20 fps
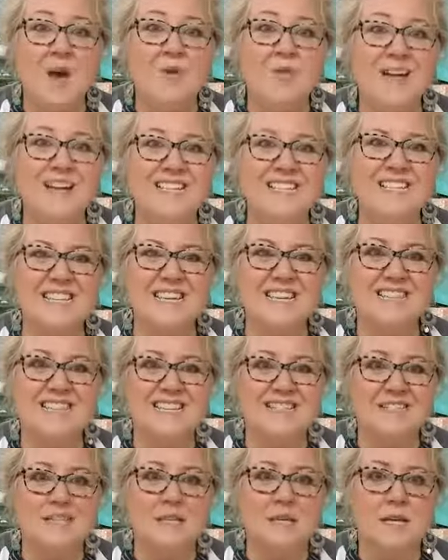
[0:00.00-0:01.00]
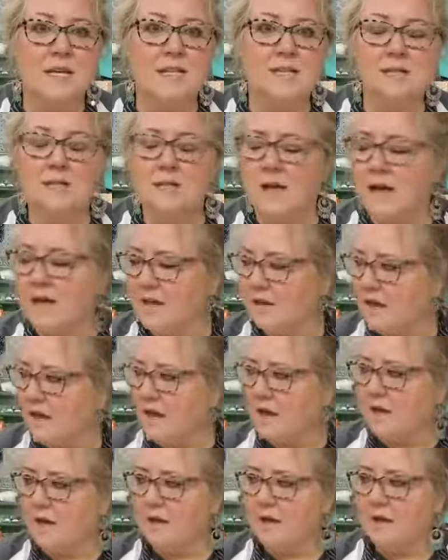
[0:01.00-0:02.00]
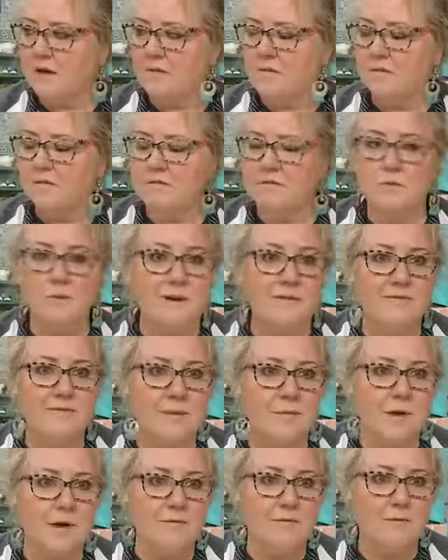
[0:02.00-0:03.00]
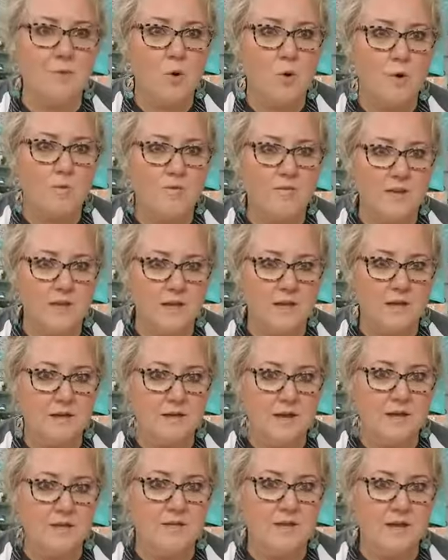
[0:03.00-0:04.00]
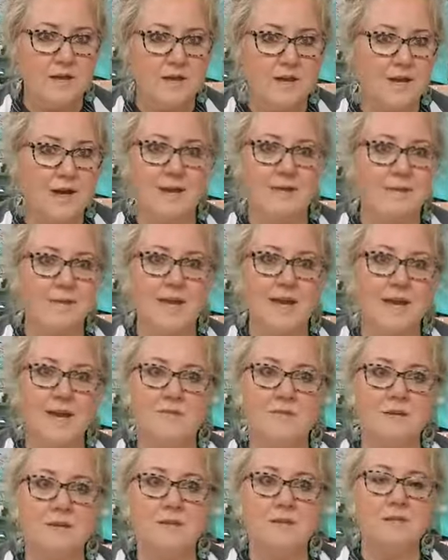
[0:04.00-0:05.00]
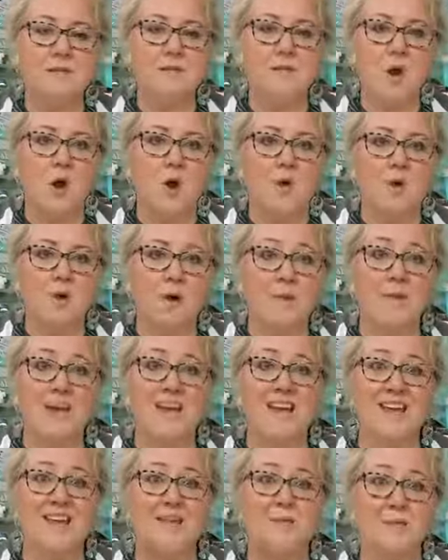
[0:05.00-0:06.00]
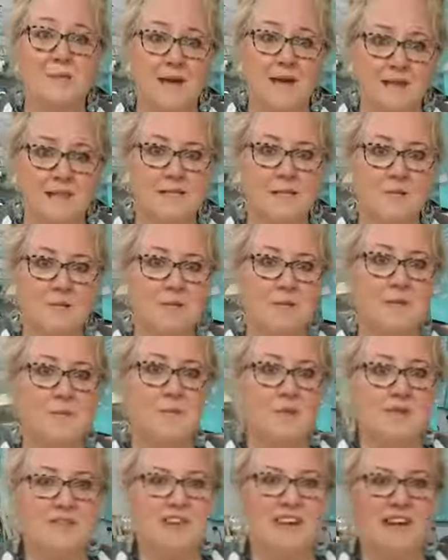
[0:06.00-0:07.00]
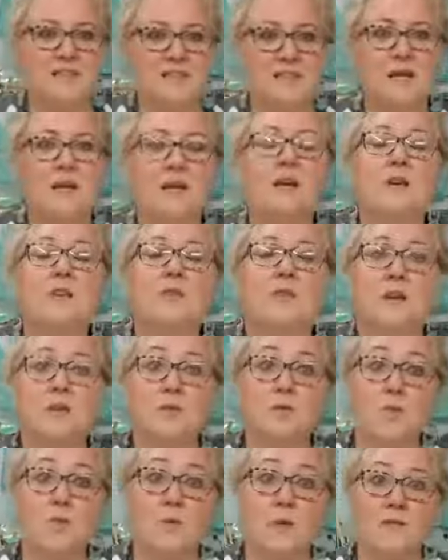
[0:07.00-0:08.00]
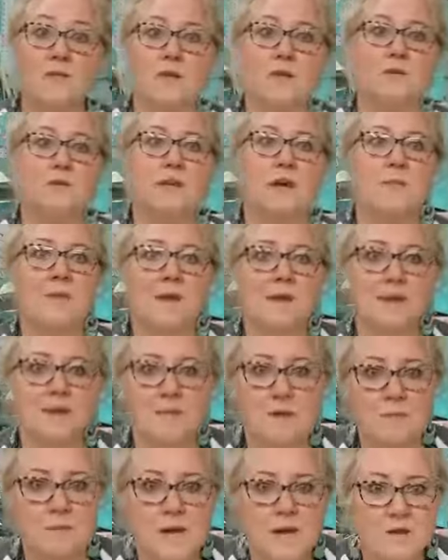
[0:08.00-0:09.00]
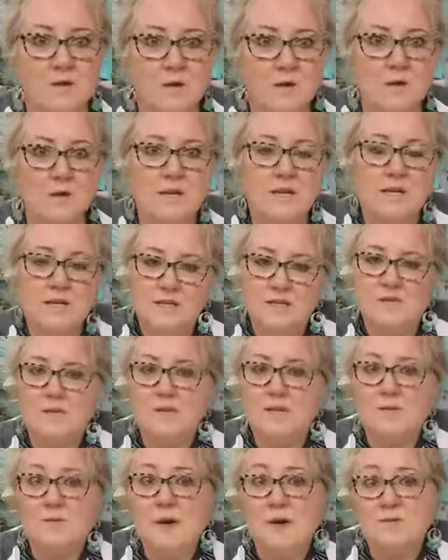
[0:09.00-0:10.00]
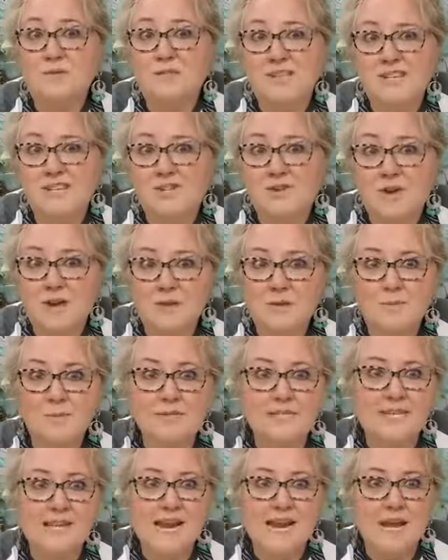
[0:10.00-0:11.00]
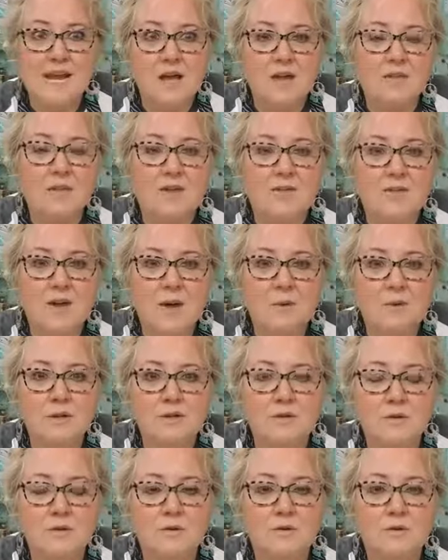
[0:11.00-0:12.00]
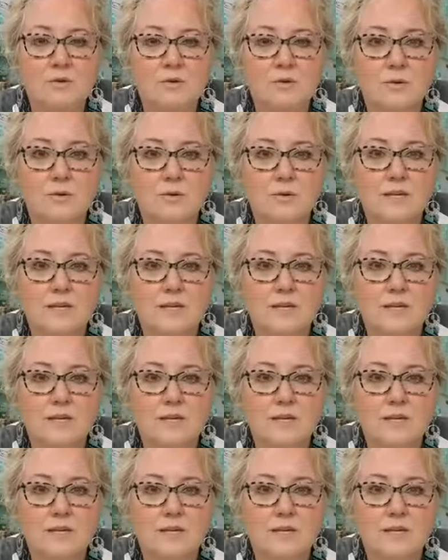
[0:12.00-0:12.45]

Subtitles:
that's it. It's like 12 feet by 4 feet, I think. I don't think I have any smaller. I mean, I can make something, but those were what those come in, and they're metal. So that's why I was going to try the patina. I thought that would look cool.